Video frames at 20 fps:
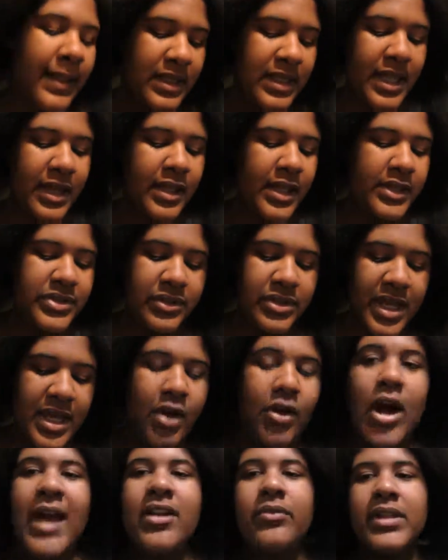yeah. So now,
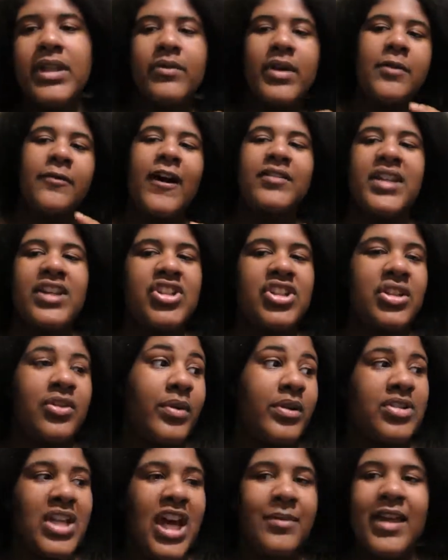I don't really wear foundation in the
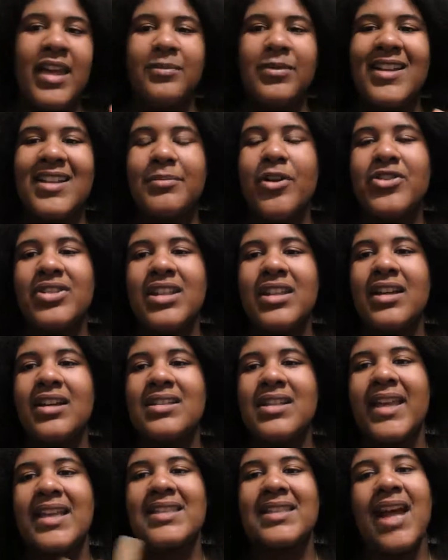wintertime, and mostly because,
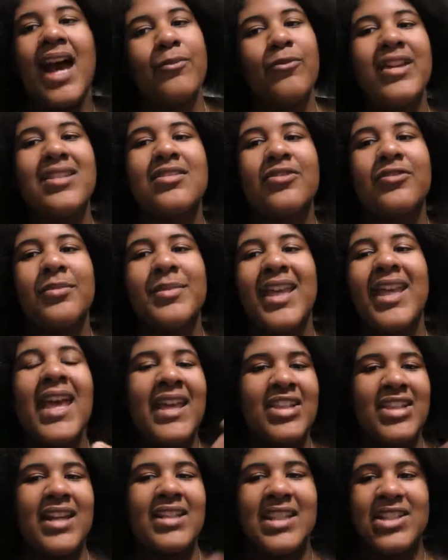like, it's a time waster for me, it's
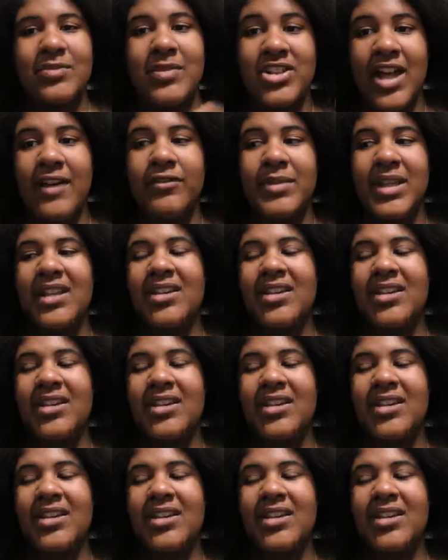kind of takes too much time for me,